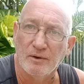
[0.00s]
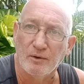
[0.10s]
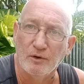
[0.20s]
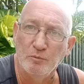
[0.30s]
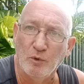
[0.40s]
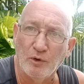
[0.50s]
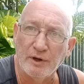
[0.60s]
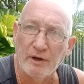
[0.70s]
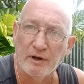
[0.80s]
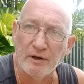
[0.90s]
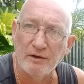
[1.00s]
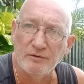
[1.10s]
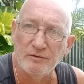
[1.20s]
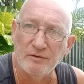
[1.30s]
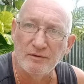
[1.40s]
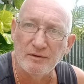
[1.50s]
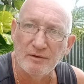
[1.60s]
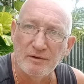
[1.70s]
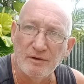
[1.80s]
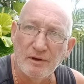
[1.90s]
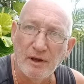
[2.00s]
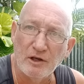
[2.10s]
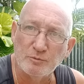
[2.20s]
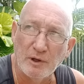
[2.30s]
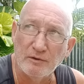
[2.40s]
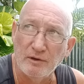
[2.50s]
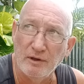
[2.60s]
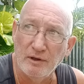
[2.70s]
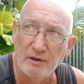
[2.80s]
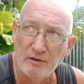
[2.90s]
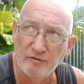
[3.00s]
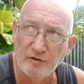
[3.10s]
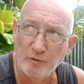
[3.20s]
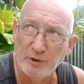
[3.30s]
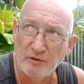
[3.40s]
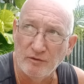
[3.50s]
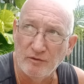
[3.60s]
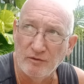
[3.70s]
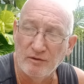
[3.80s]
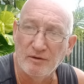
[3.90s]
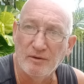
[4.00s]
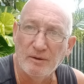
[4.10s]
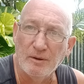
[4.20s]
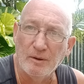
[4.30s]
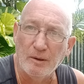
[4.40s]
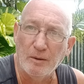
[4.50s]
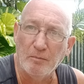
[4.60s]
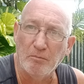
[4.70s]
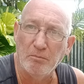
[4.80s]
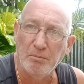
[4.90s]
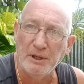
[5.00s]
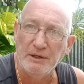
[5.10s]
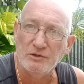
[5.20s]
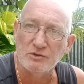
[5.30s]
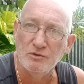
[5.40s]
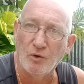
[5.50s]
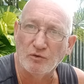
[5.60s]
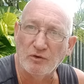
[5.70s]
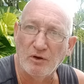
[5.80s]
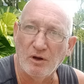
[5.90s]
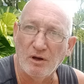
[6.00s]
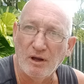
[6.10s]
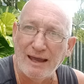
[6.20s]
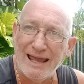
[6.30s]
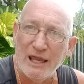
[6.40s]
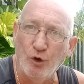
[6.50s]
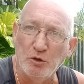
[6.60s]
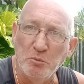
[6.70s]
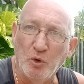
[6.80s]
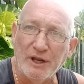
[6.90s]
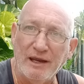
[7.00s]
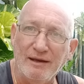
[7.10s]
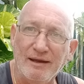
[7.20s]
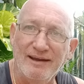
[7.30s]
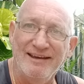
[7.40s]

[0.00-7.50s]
So good morning, guys. Expat Ian in the Philippines. But it's not a good morning.